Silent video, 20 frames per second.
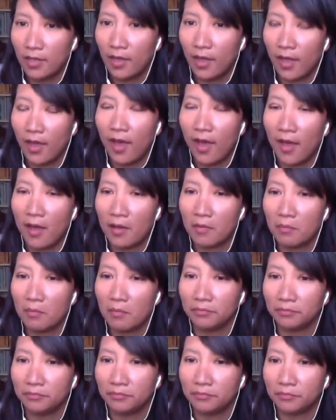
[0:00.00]

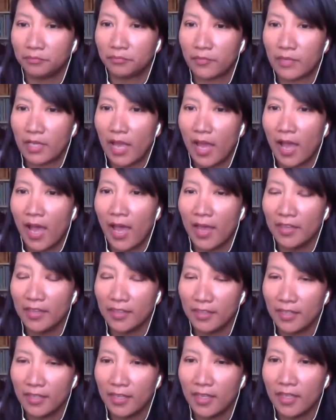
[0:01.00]
I
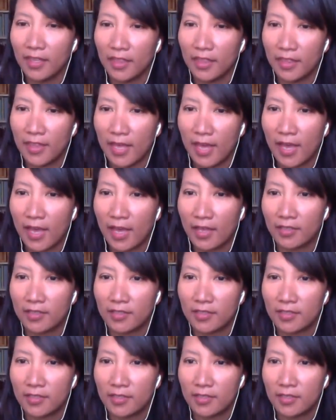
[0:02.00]
think that
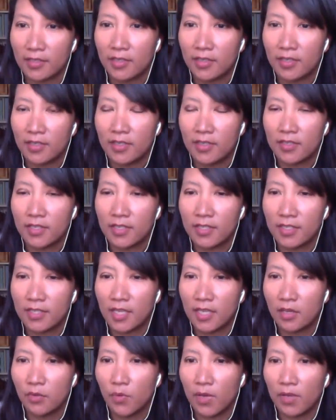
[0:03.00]
the
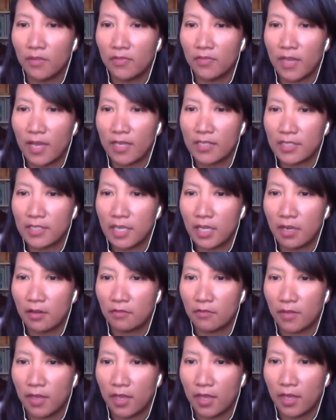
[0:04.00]
thing with the idea
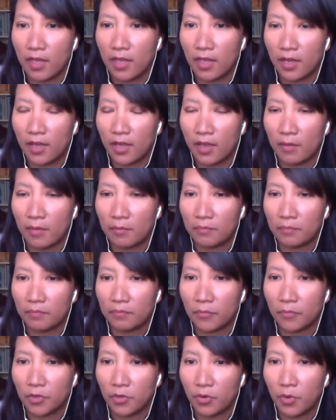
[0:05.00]
of a
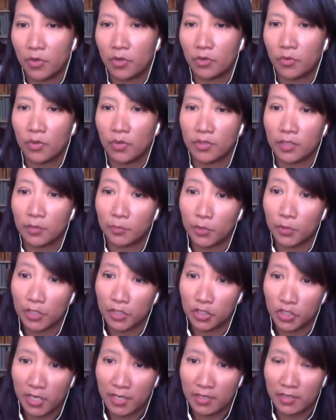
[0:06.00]
quote unquote liberal
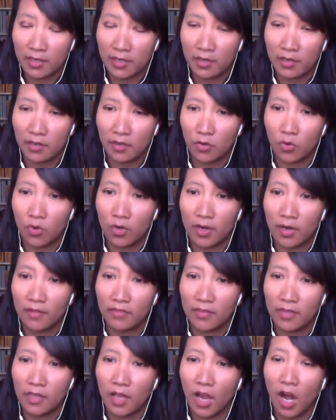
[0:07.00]
agenda, or I
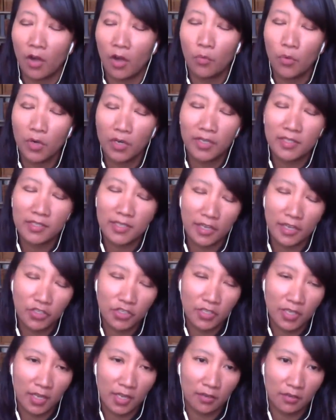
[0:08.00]
think our work as
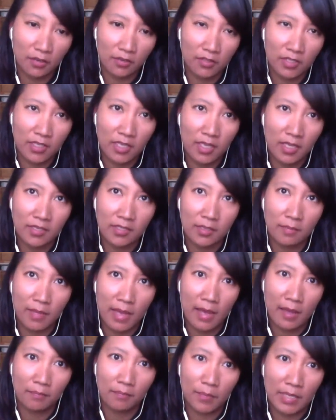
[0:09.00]
educators is
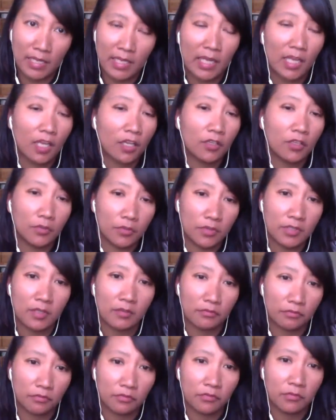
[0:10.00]
about being
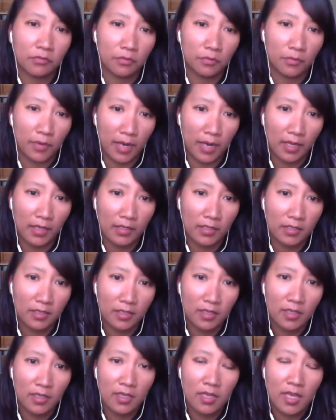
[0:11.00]
inclusive, right? Mm-hmm.
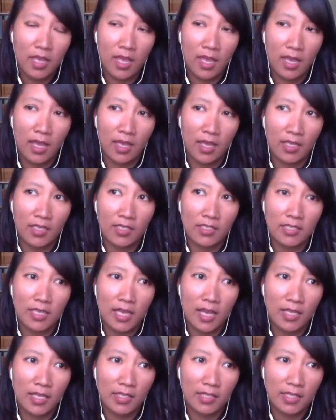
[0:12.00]
And
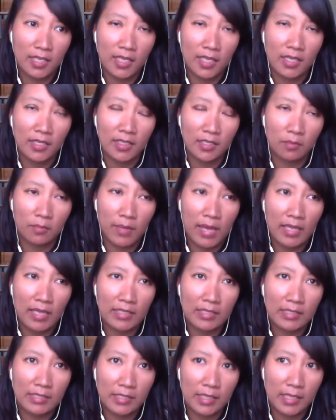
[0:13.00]
I think it is about
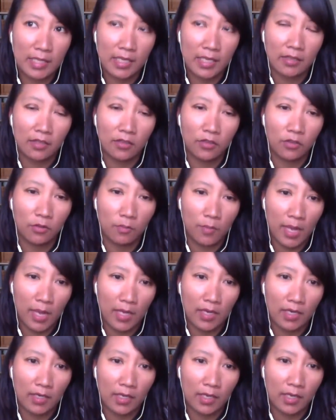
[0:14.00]
seeing the
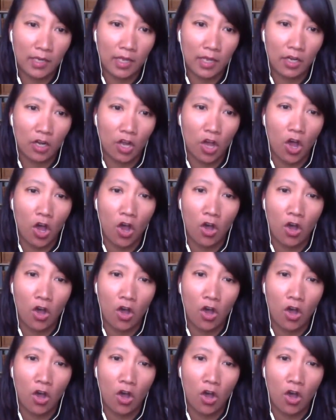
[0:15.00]
humanity in all